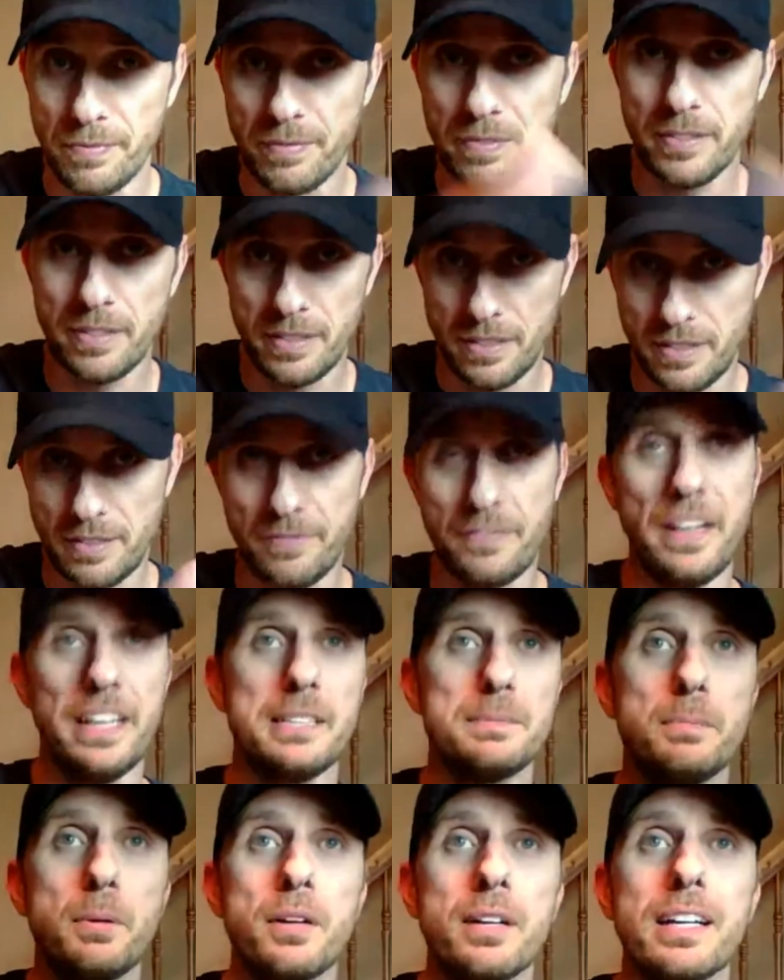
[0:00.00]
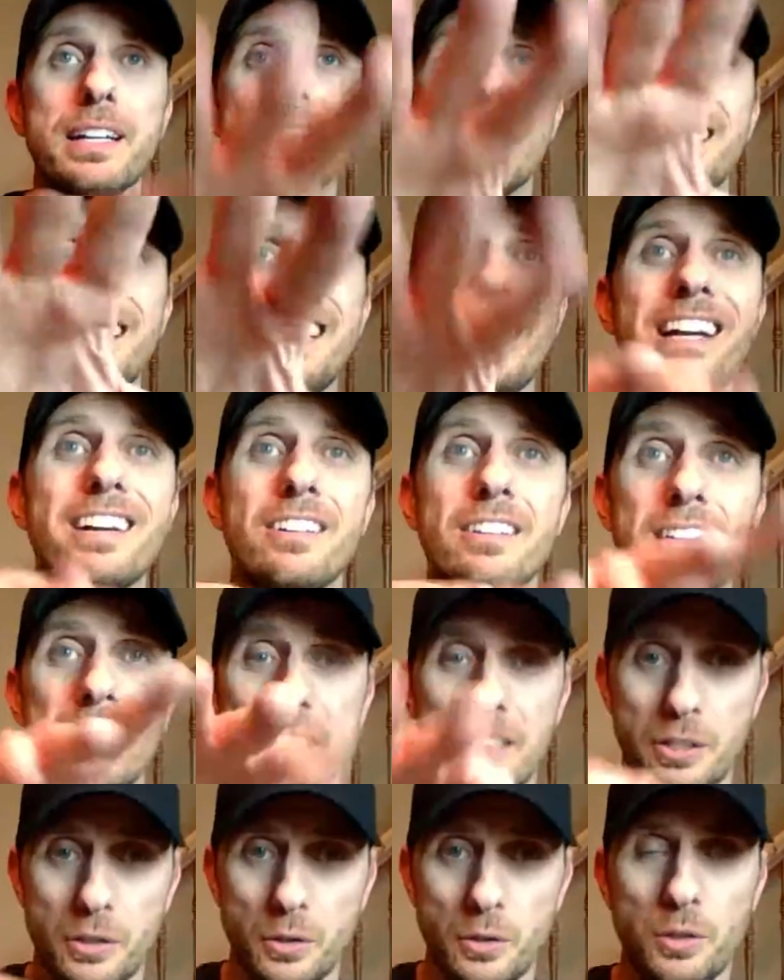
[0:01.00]
the Facebook and the Giggle and
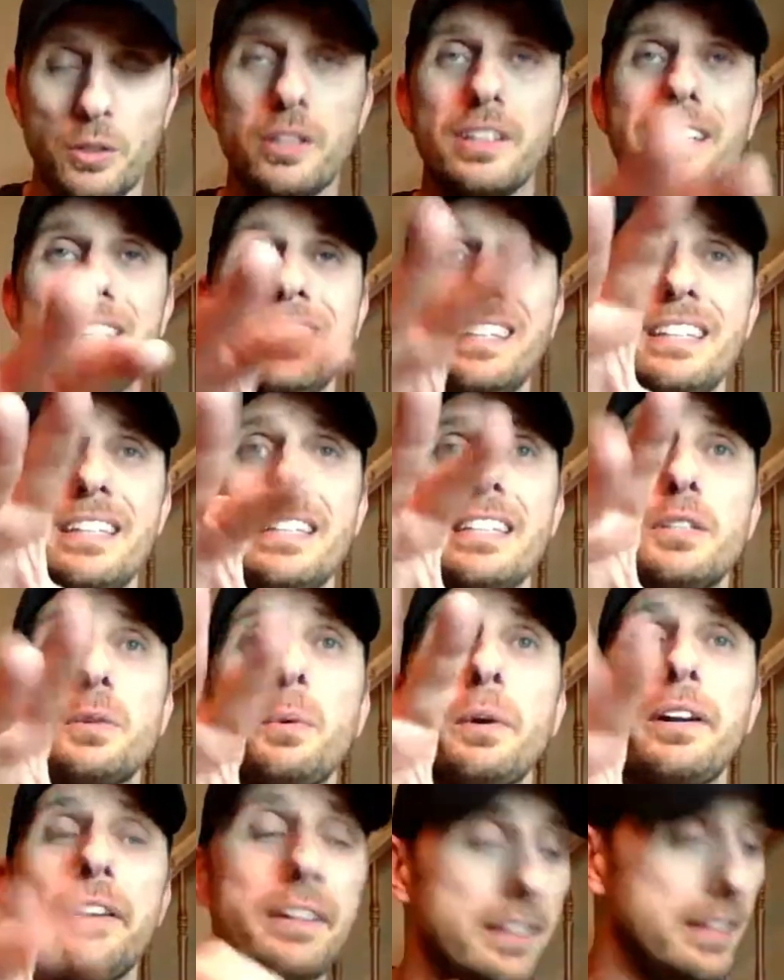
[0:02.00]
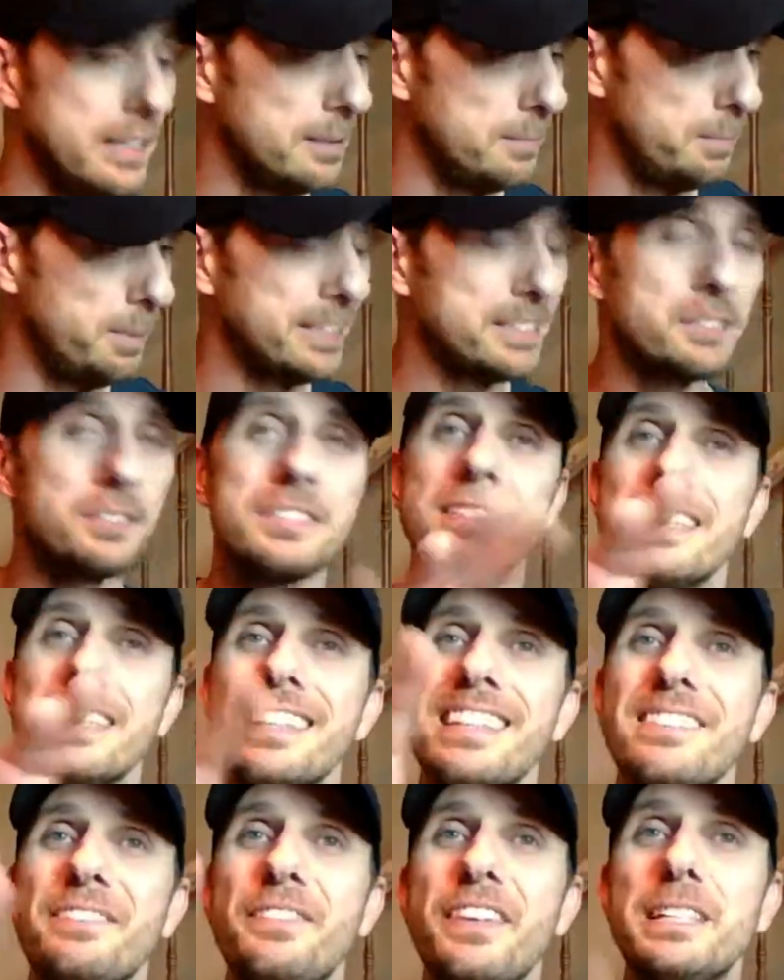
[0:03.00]
the Google and the Twitter and the Pinterest and
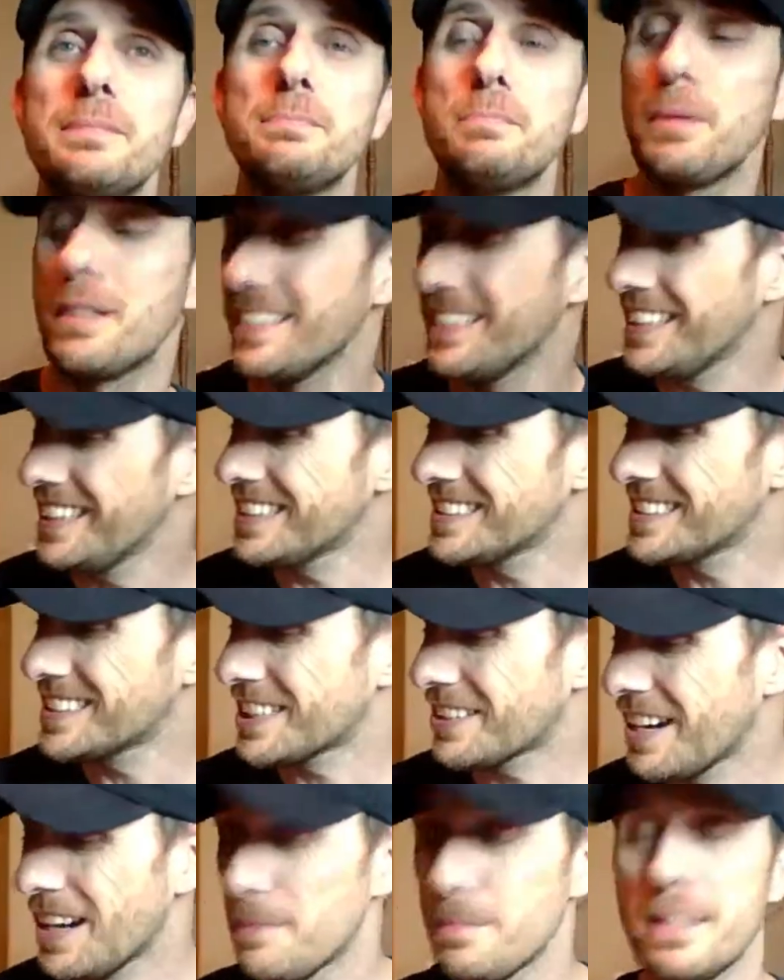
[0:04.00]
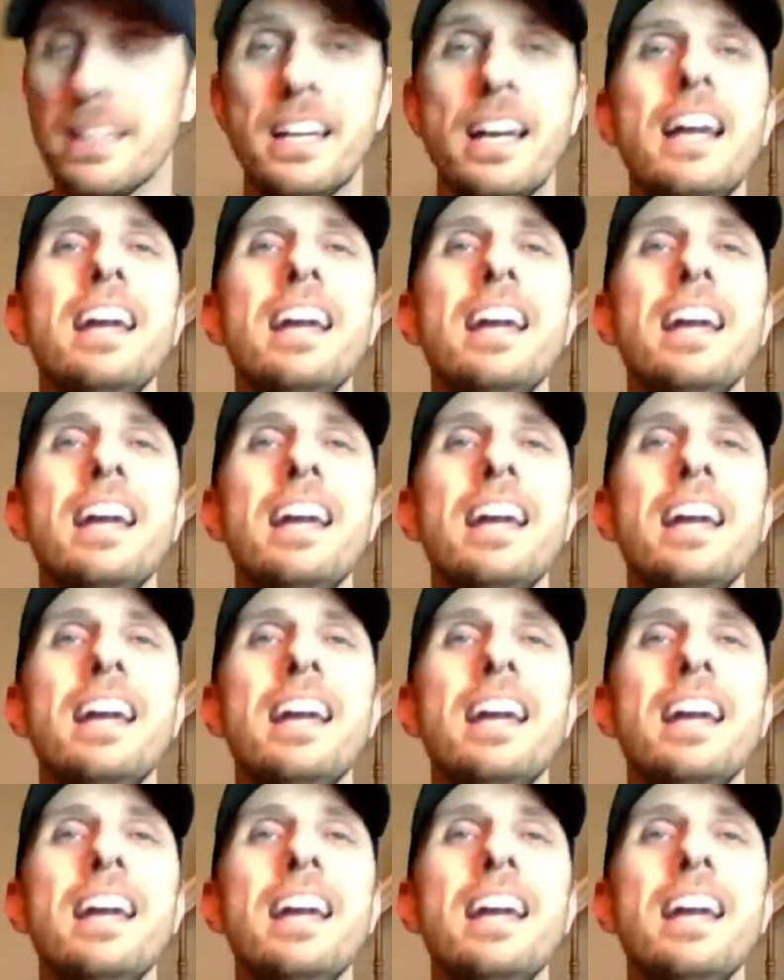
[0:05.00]
the Facebook and the Instagram and the,